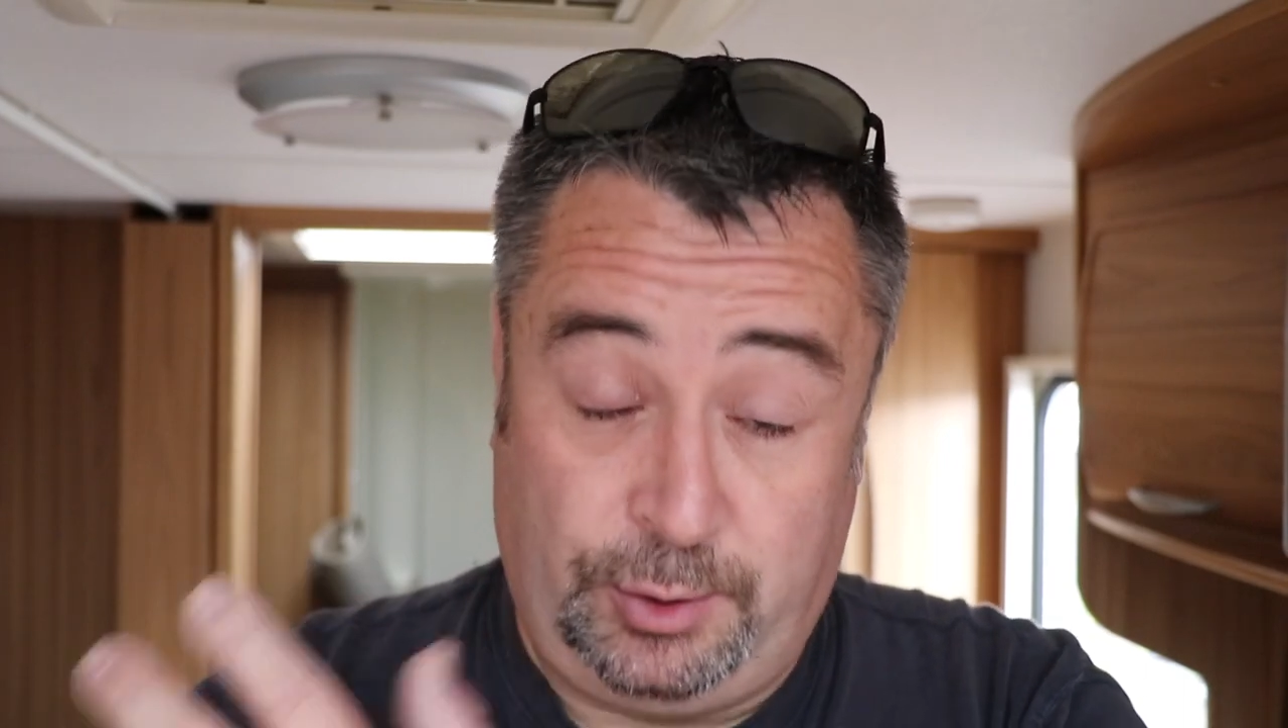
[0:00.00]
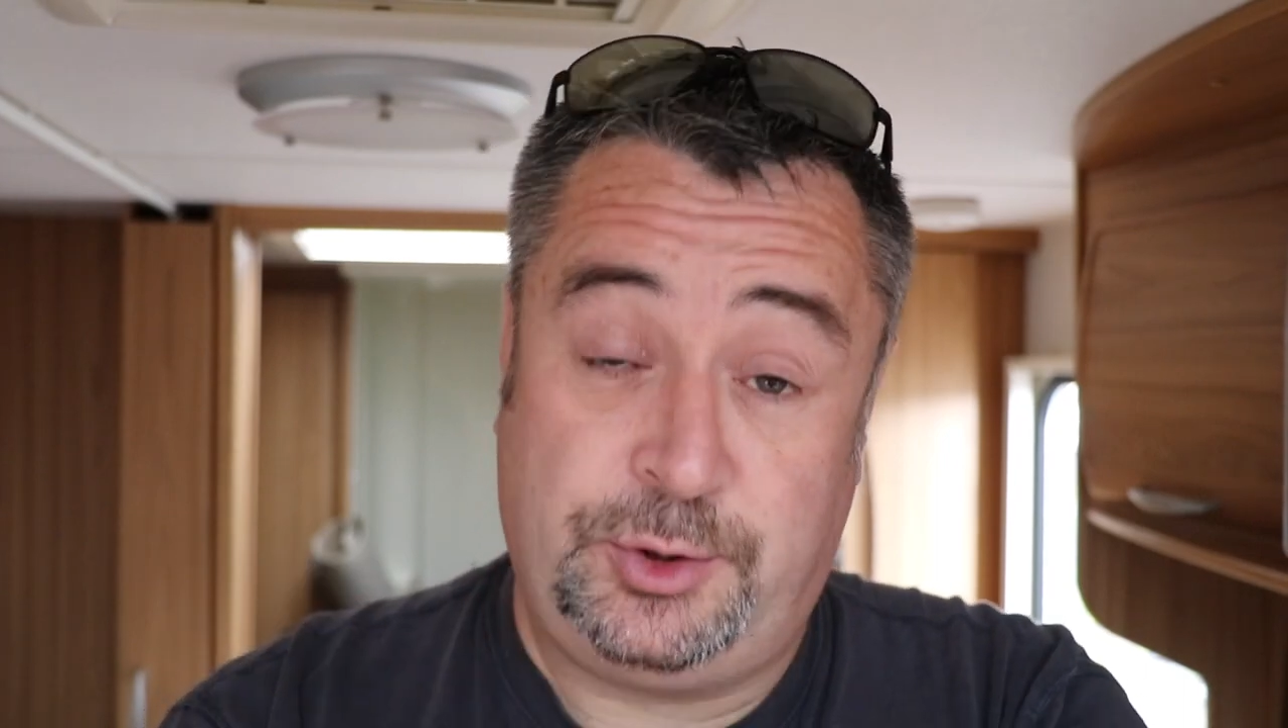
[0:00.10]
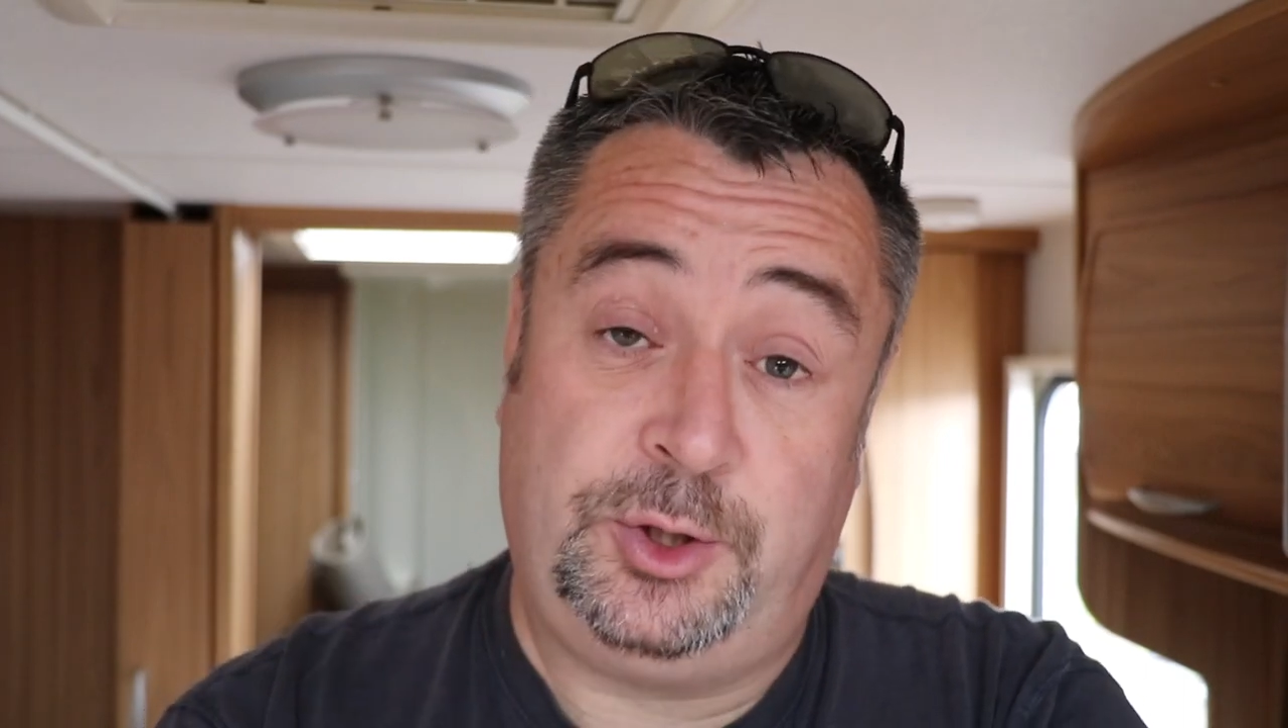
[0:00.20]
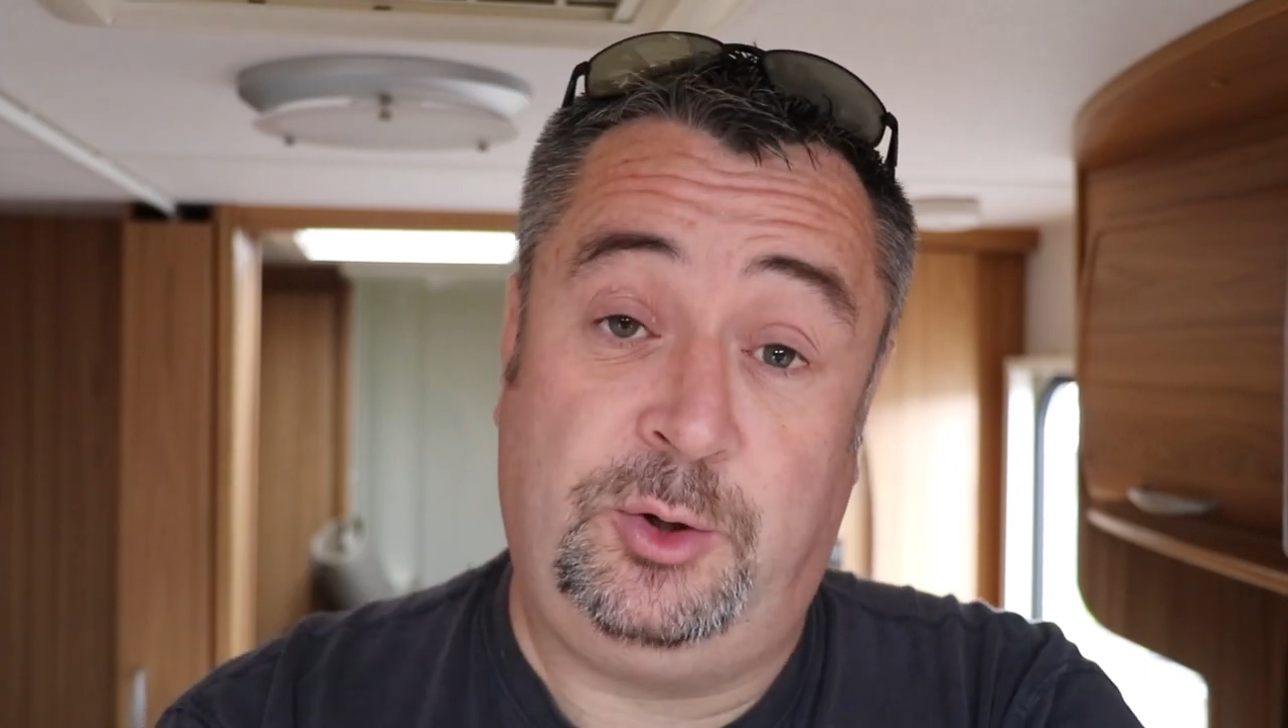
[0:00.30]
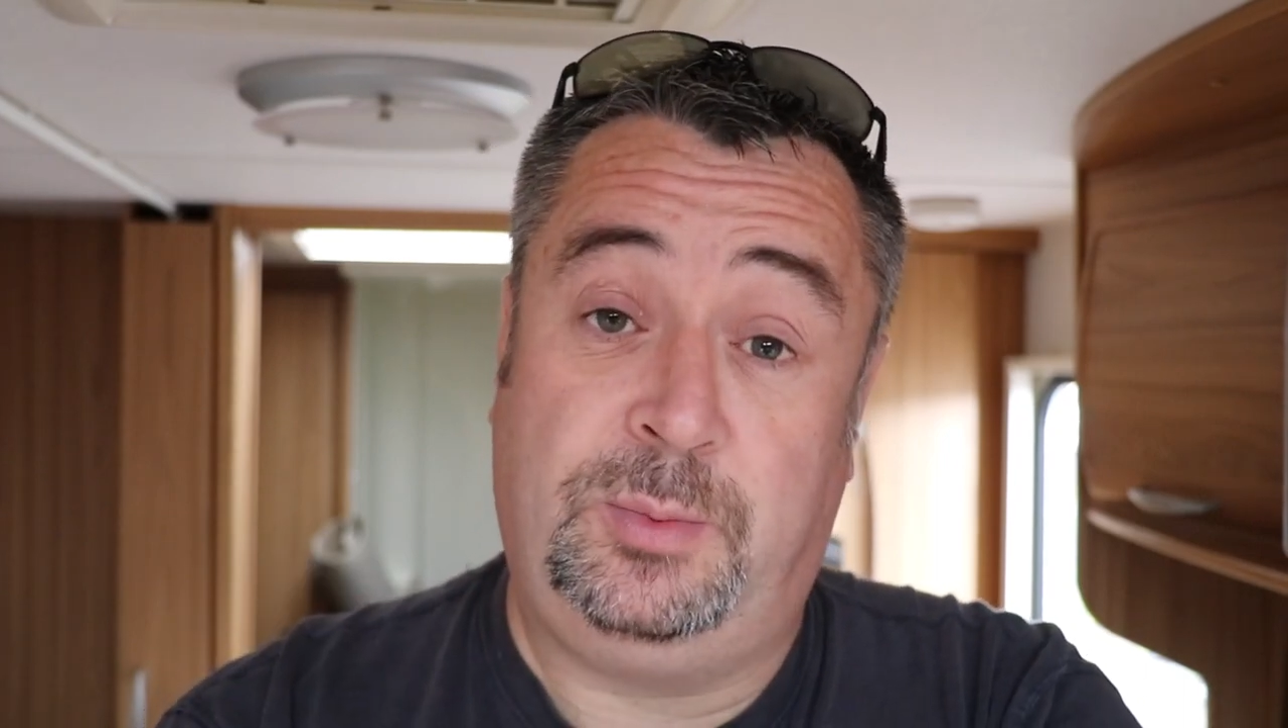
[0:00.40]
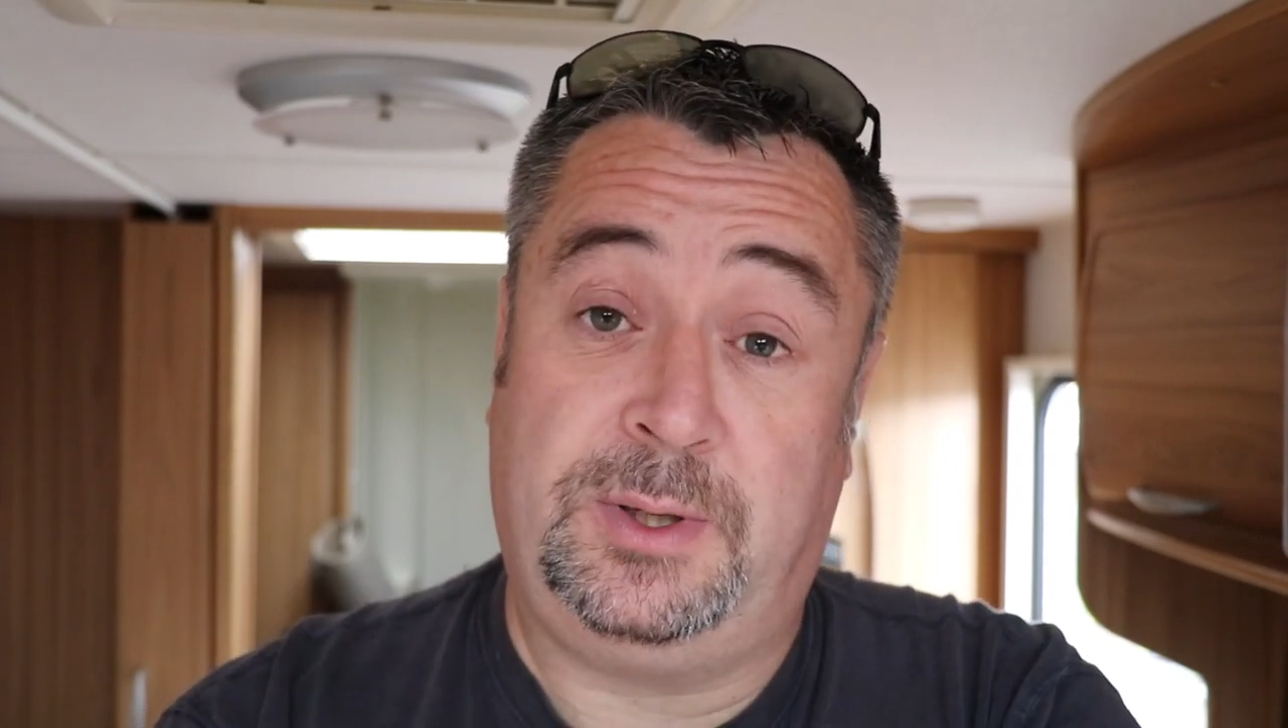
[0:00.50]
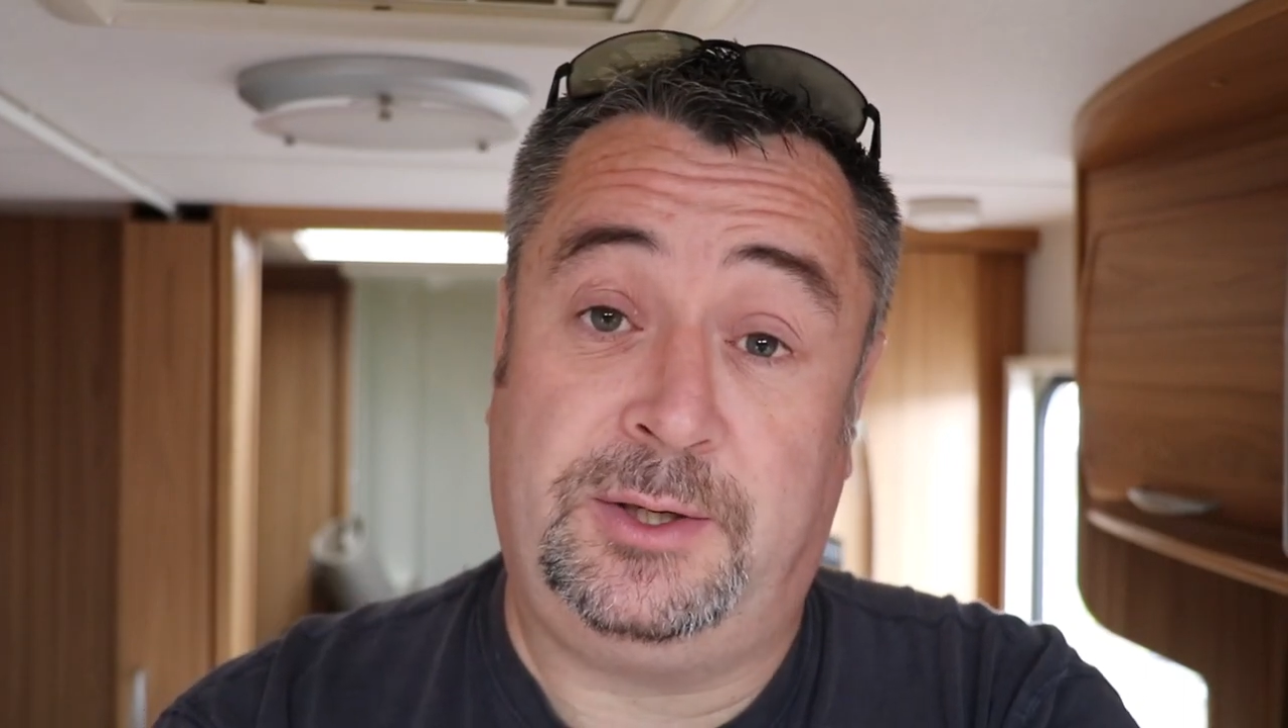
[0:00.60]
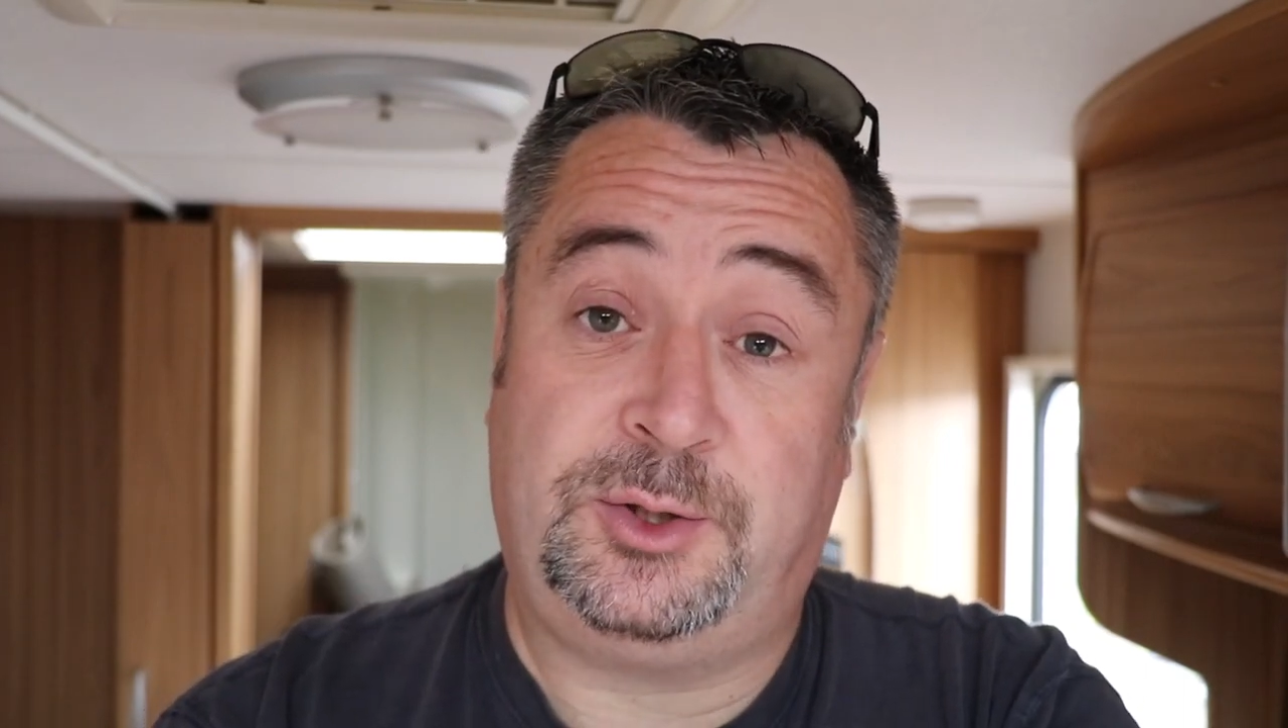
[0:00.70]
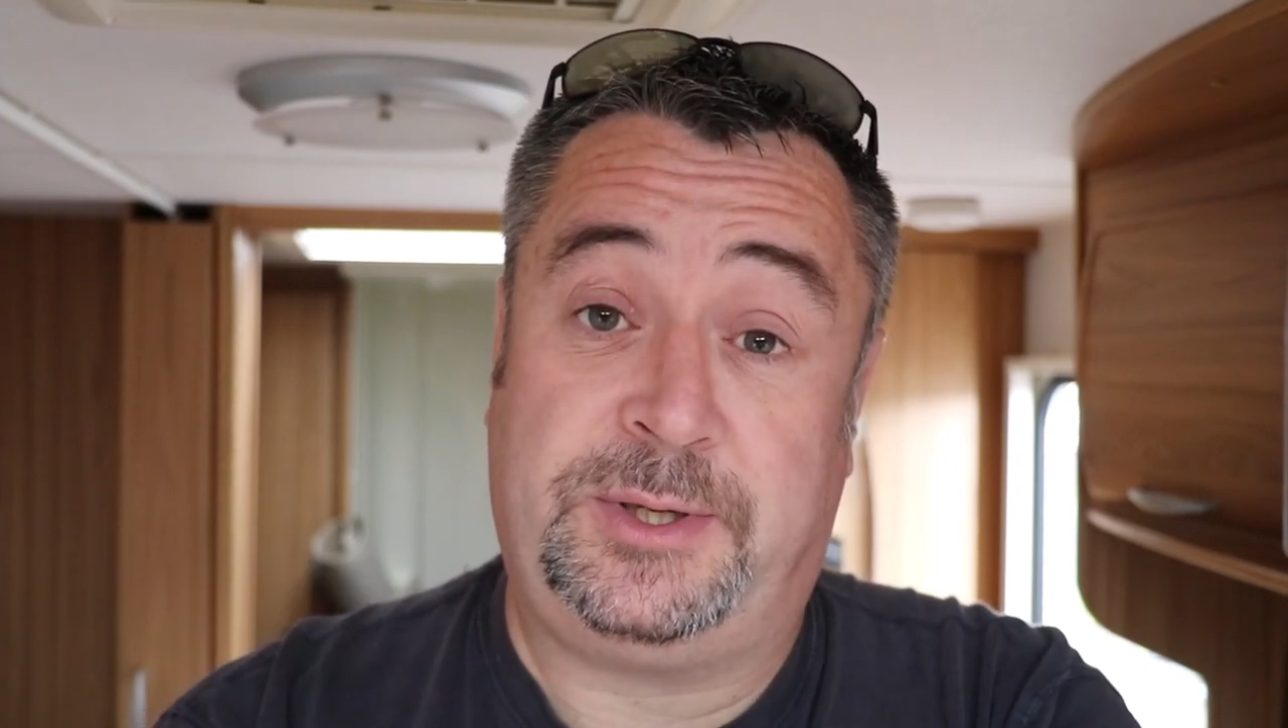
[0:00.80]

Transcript: YouTube and